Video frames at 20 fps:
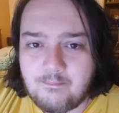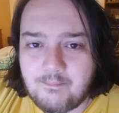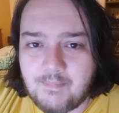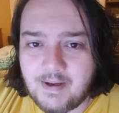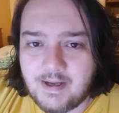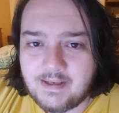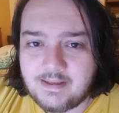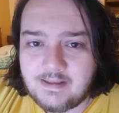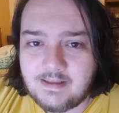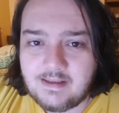
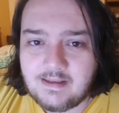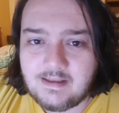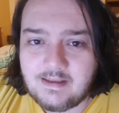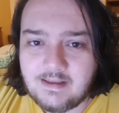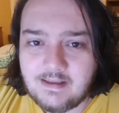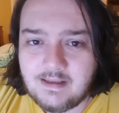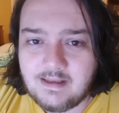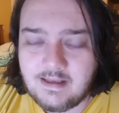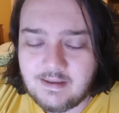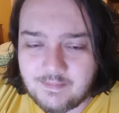But
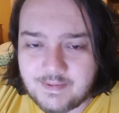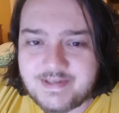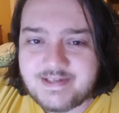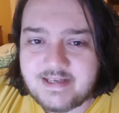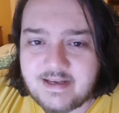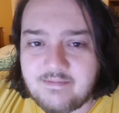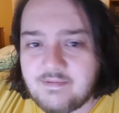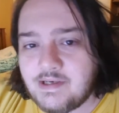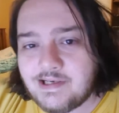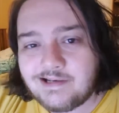it was
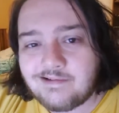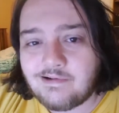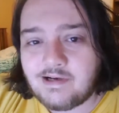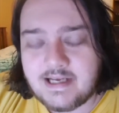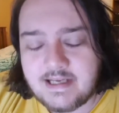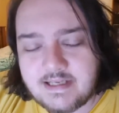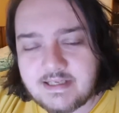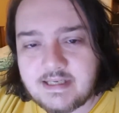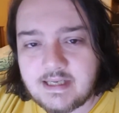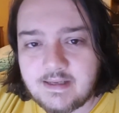7
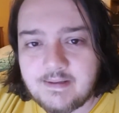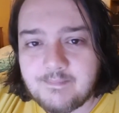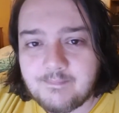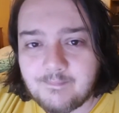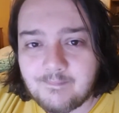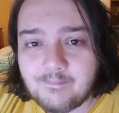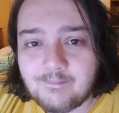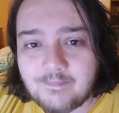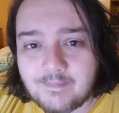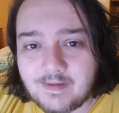degrees.
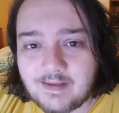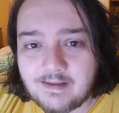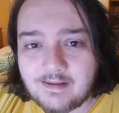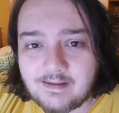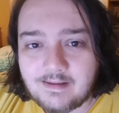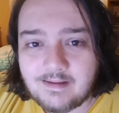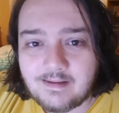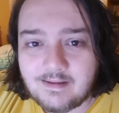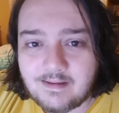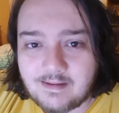
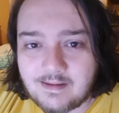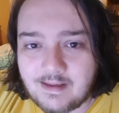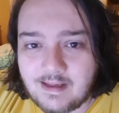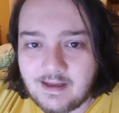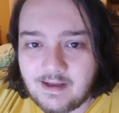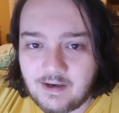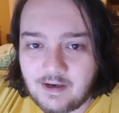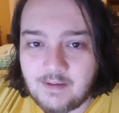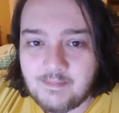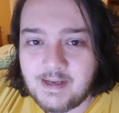
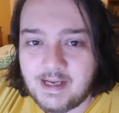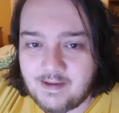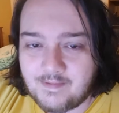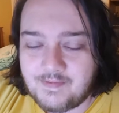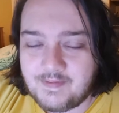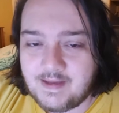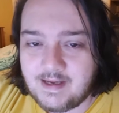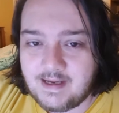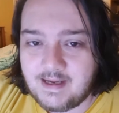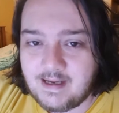And I'm
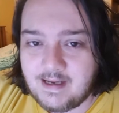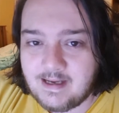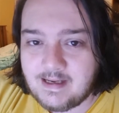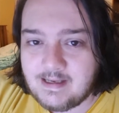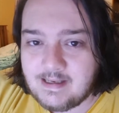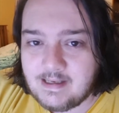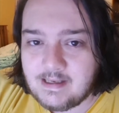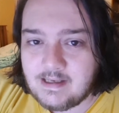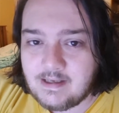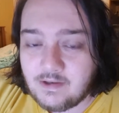out
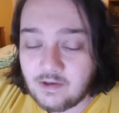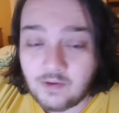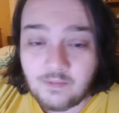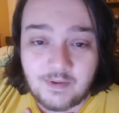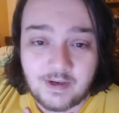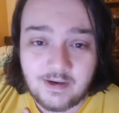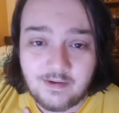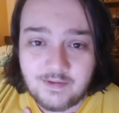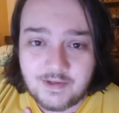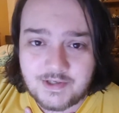there
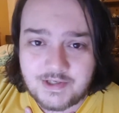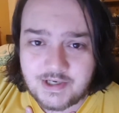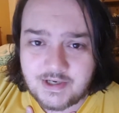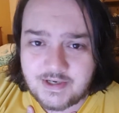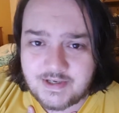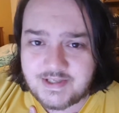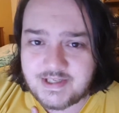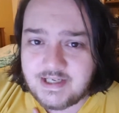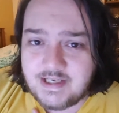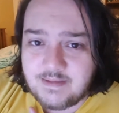not wearing the
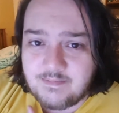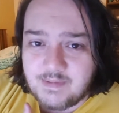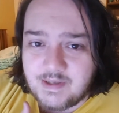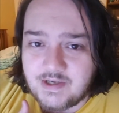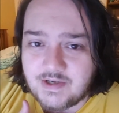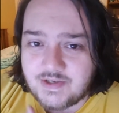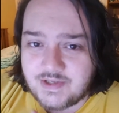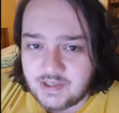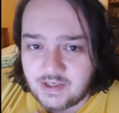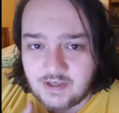jersey
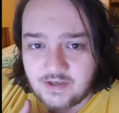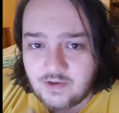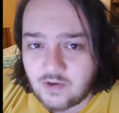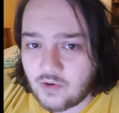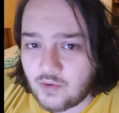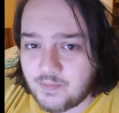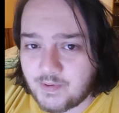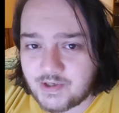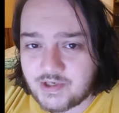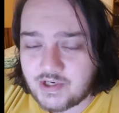because, you know,
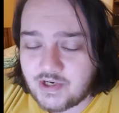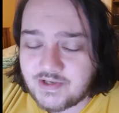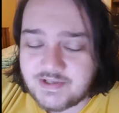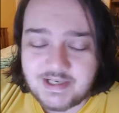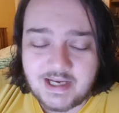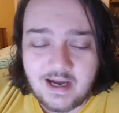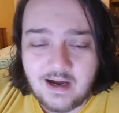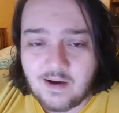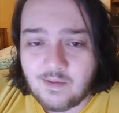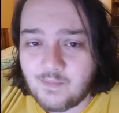corporate
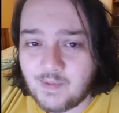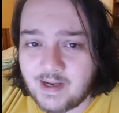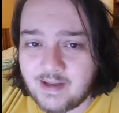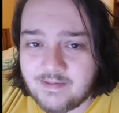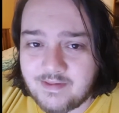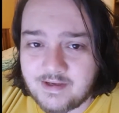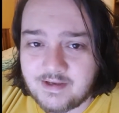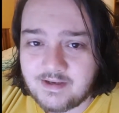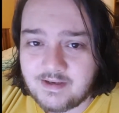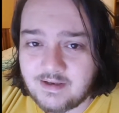shows, you can't
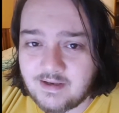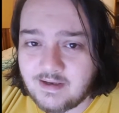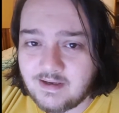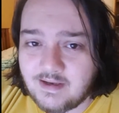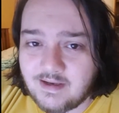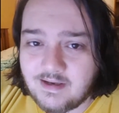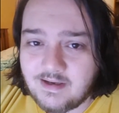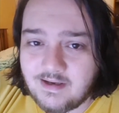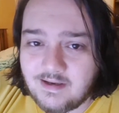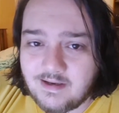wear the
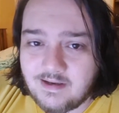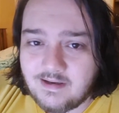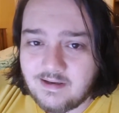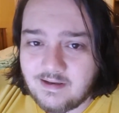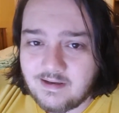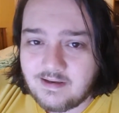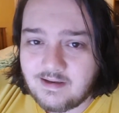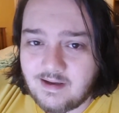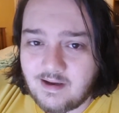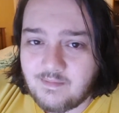
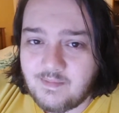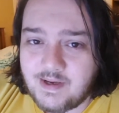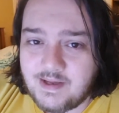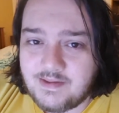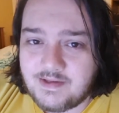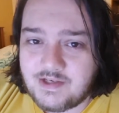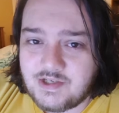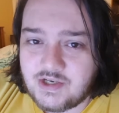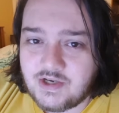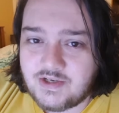
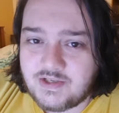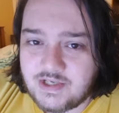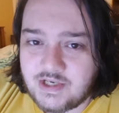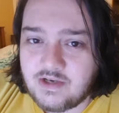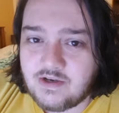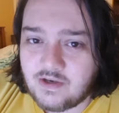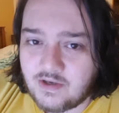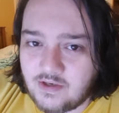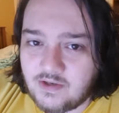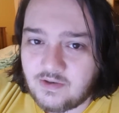jersey.
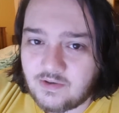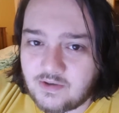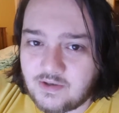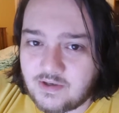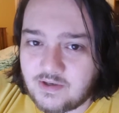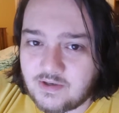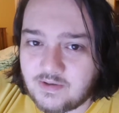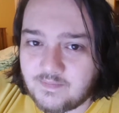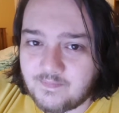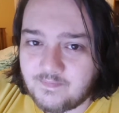You gotta
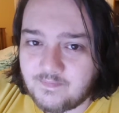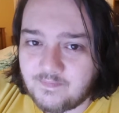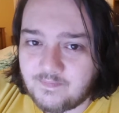look